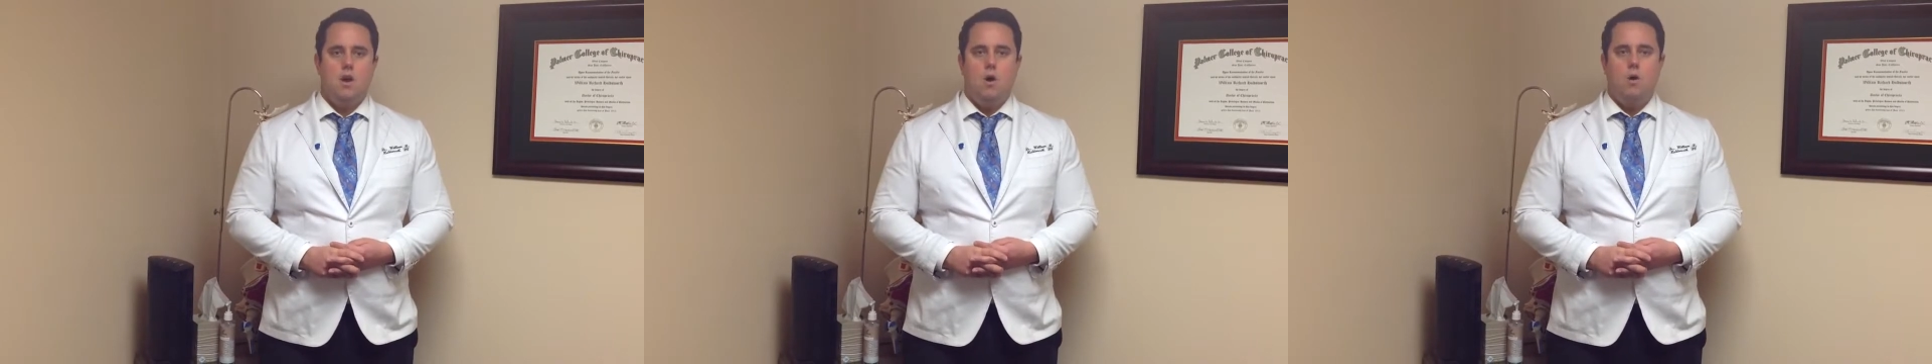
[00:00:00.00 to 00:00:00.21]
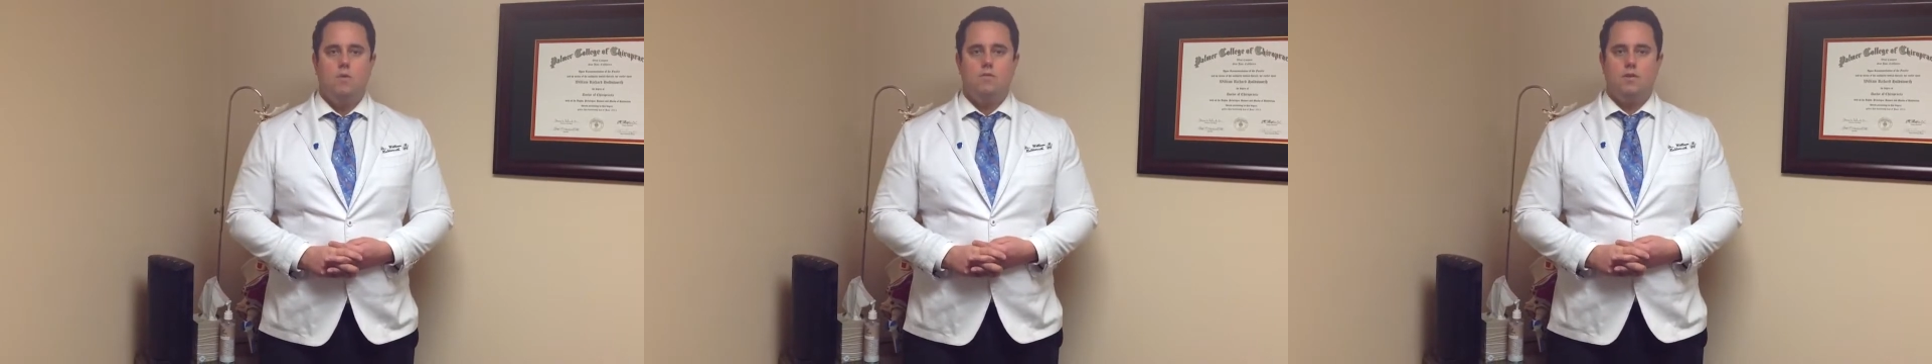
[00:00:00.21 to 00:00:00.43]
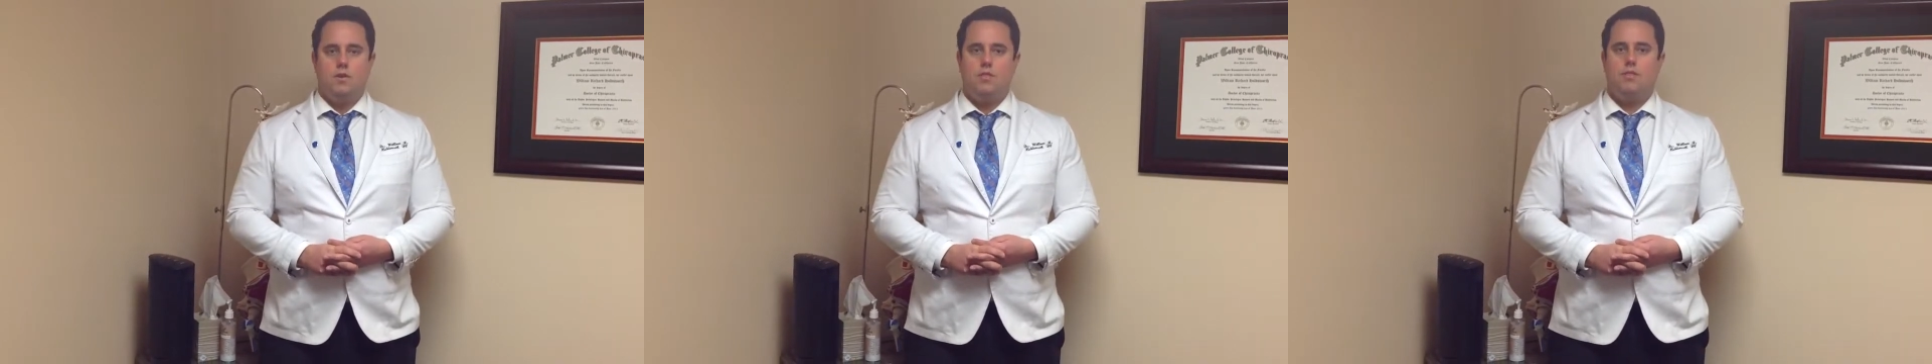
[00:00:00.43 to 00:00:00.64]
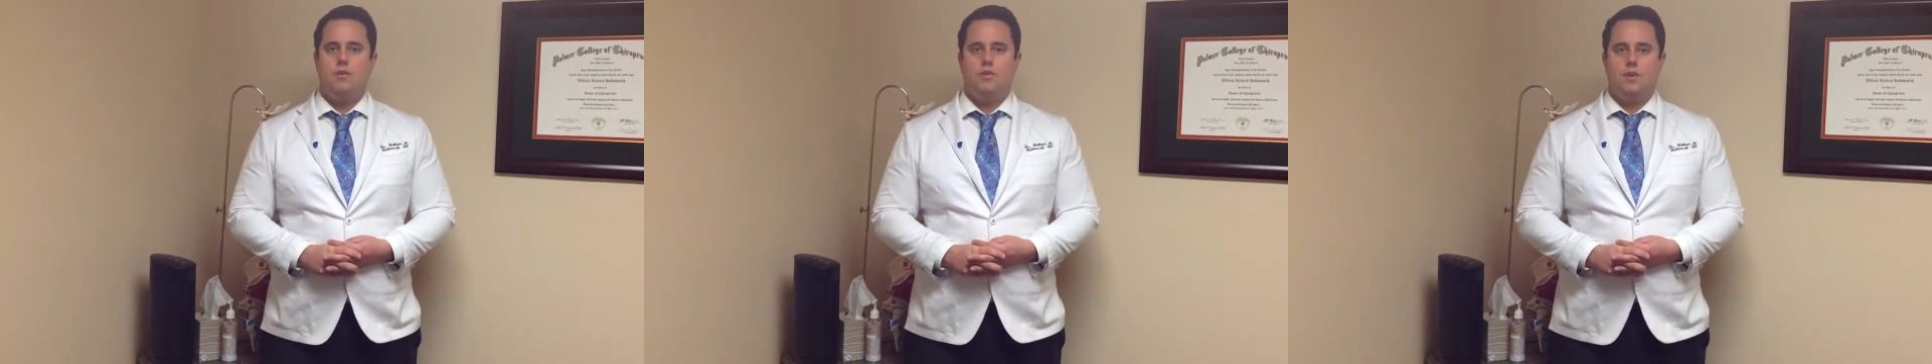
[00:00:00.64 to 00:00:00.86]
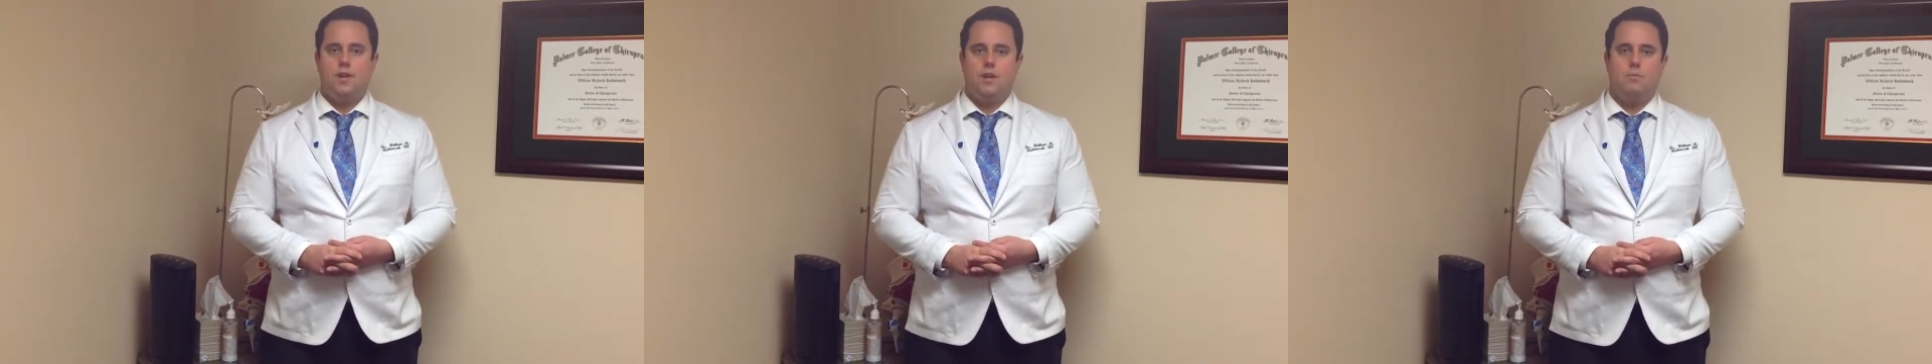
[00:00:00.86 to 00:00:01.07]
over
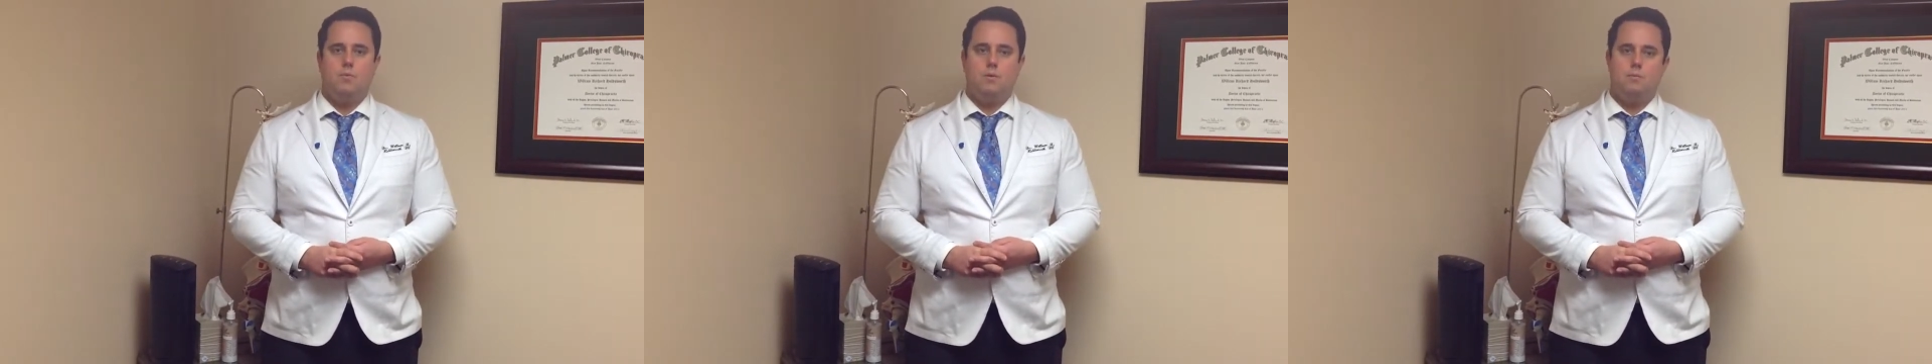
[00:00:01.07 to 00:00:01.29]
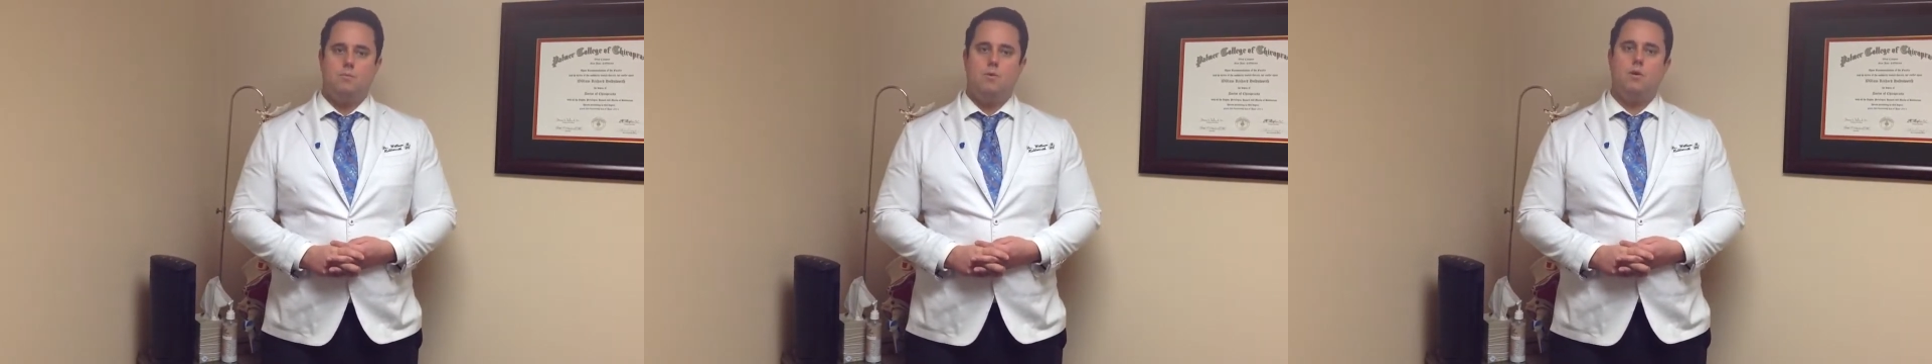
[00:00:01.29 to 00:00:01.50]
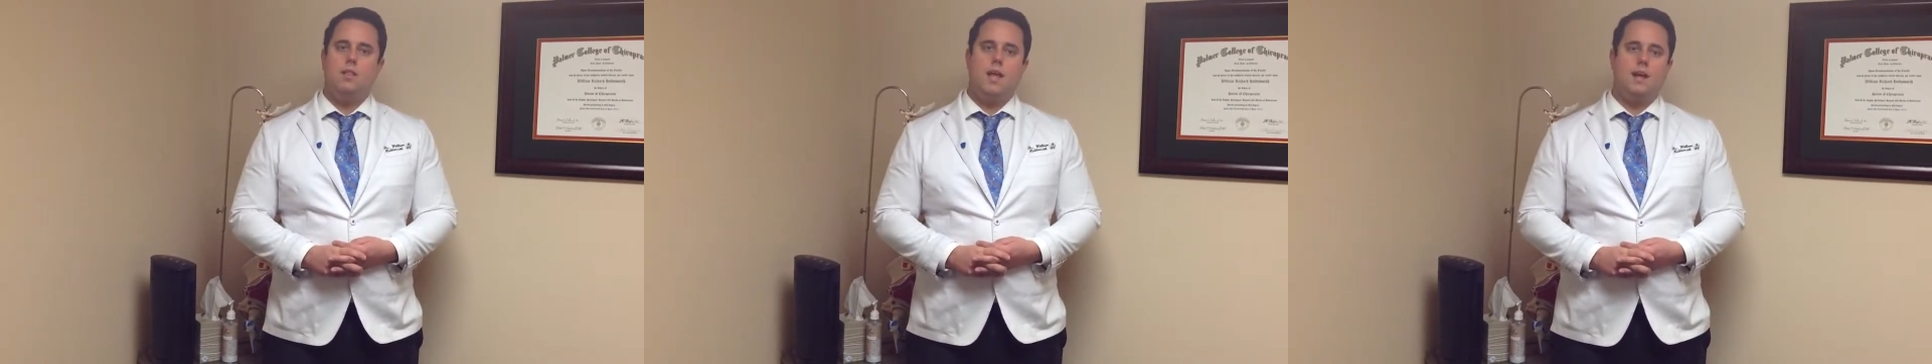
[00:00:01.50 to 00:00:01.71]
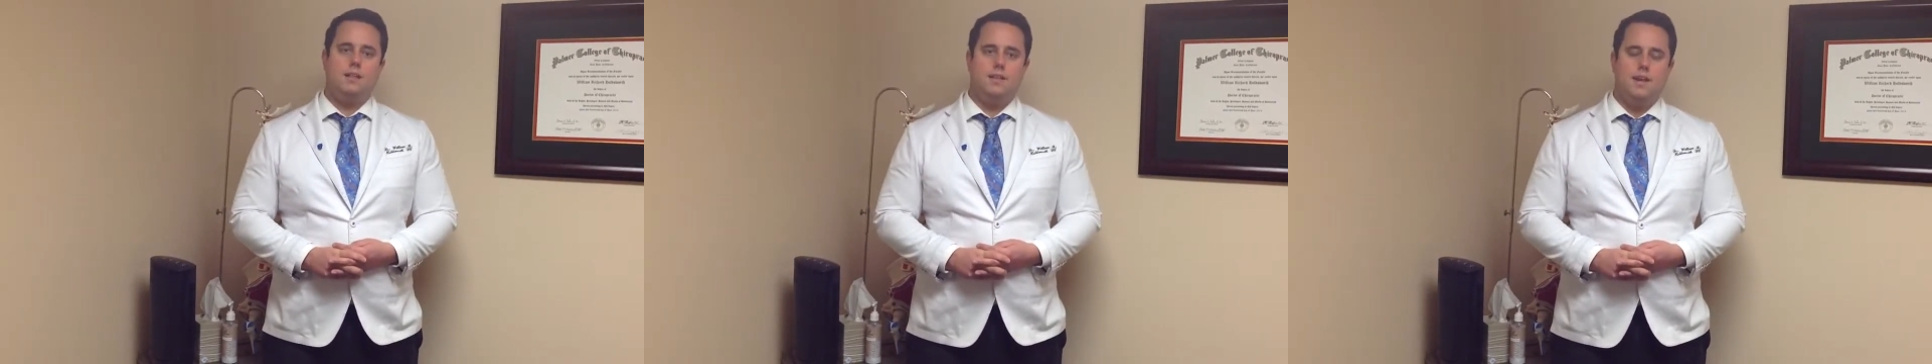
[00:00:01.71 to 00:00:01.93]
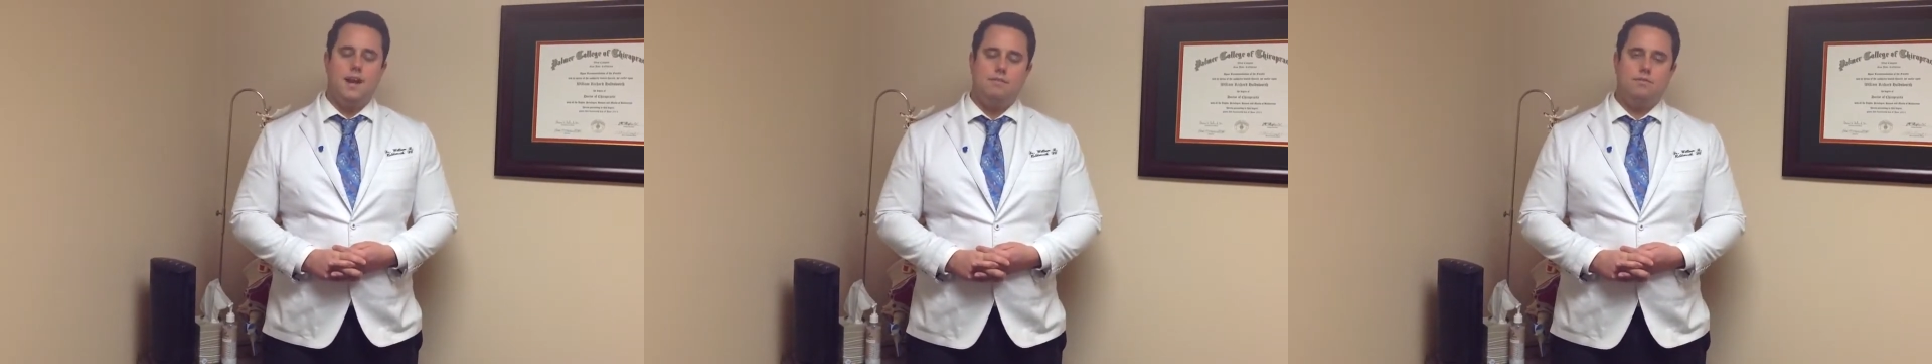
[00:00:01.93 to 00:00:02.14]
30 were more
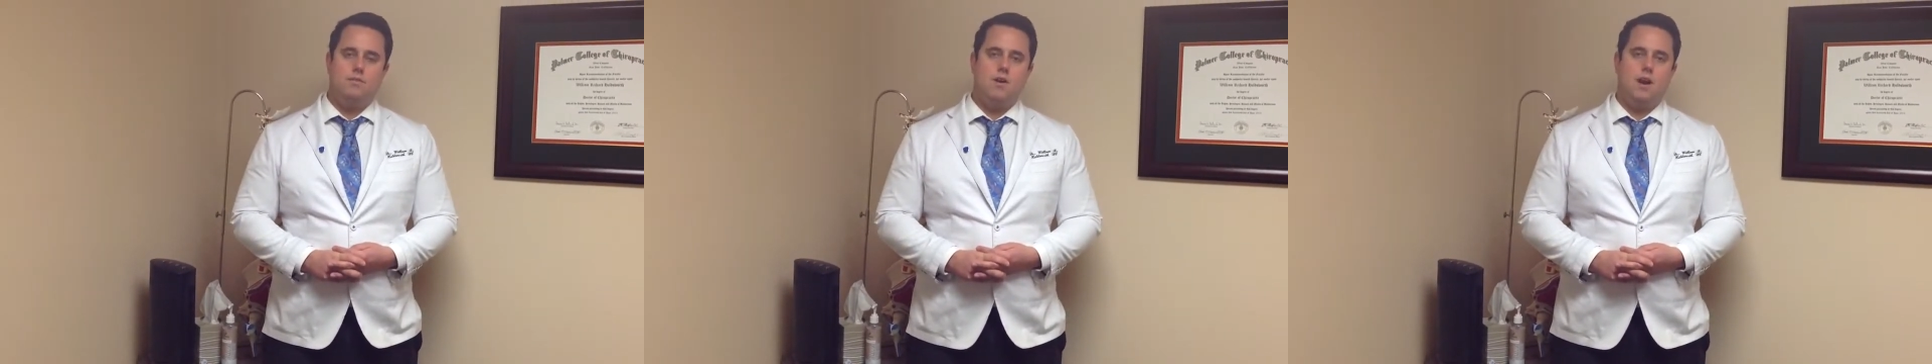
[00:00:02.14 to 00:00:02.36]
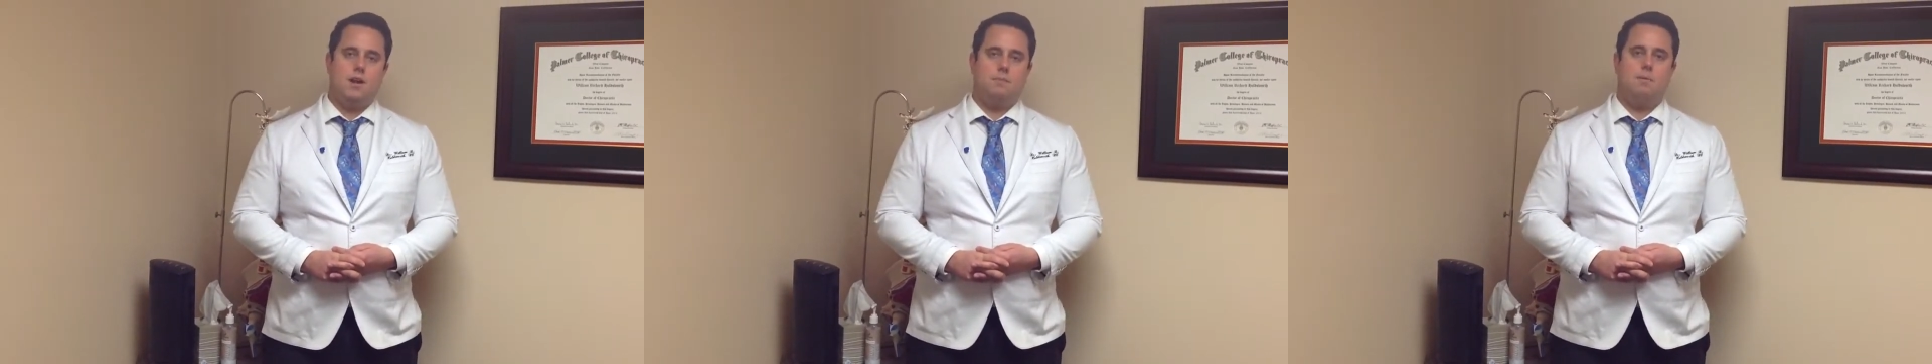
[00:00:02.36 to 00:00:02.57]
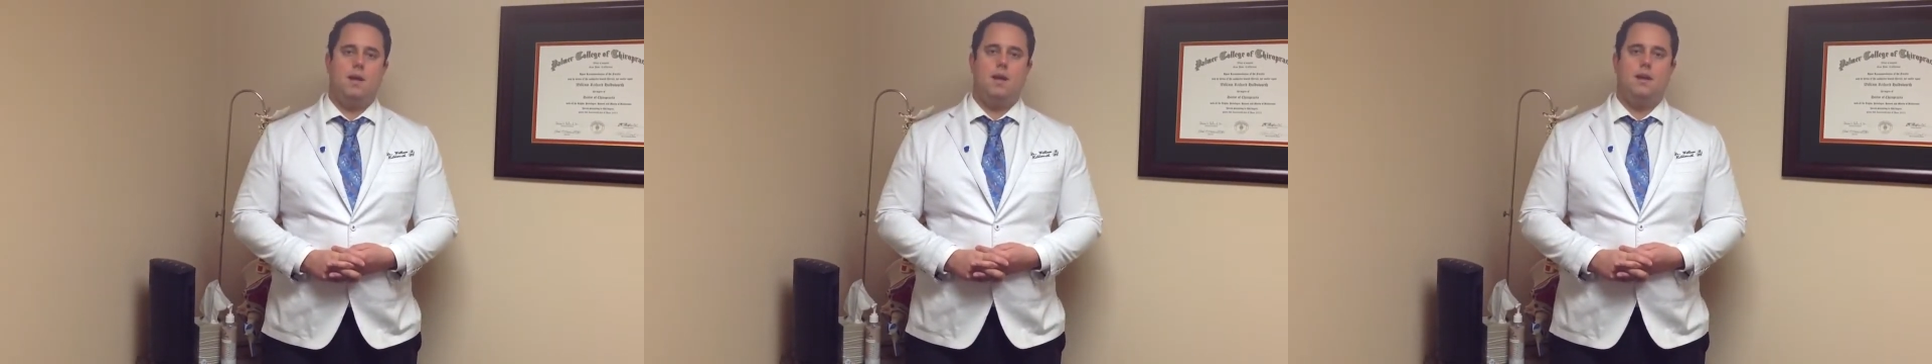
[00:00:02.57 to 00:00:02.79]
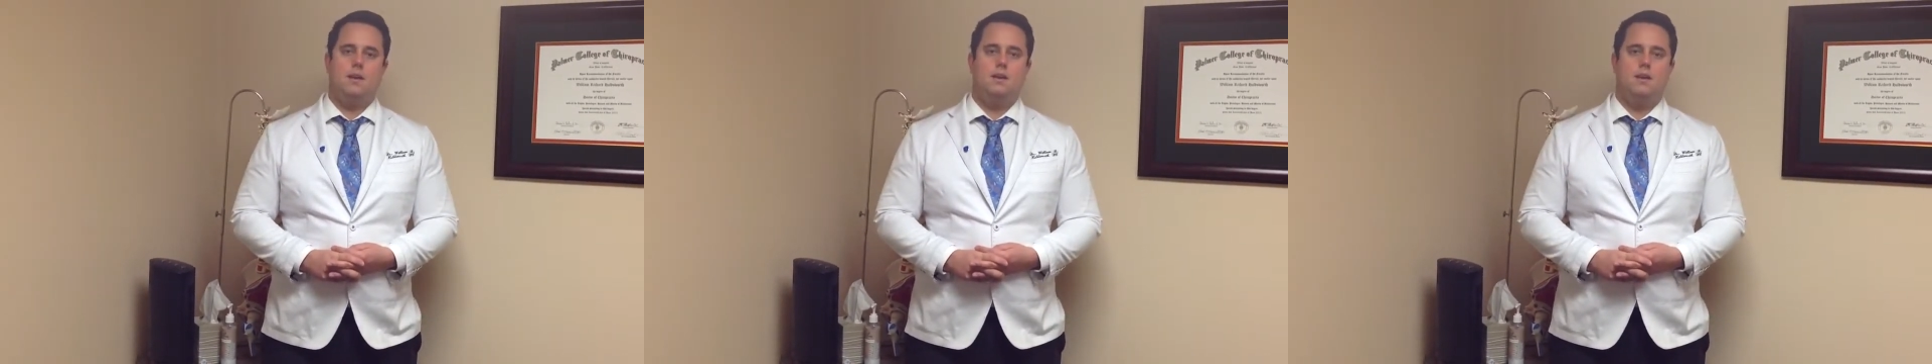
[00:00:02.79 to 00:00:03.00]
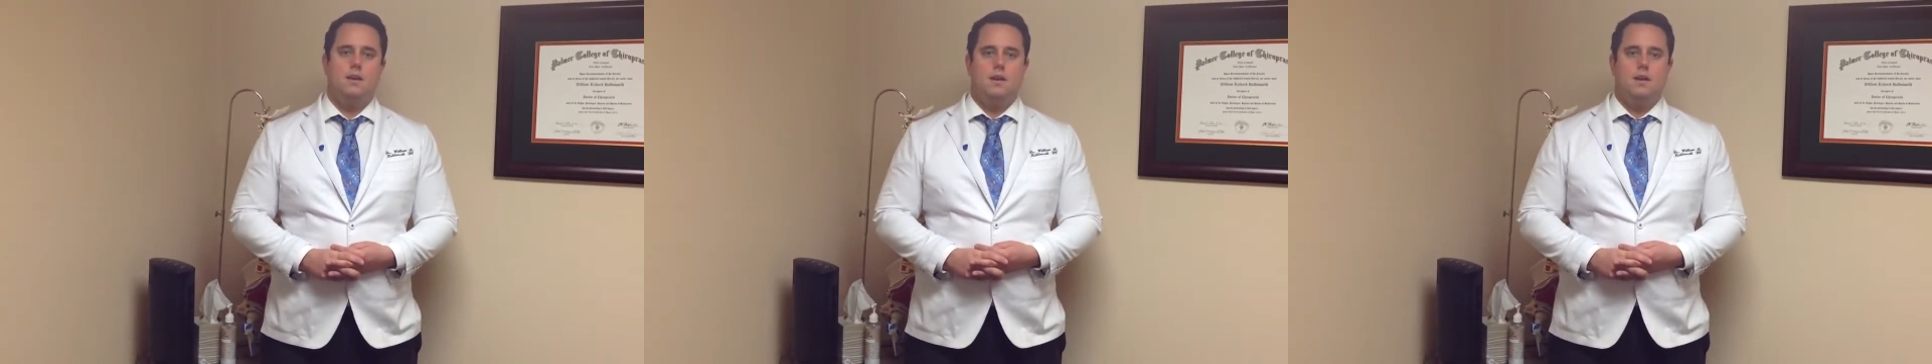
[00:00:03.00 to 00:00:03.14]
likely to have chronic pain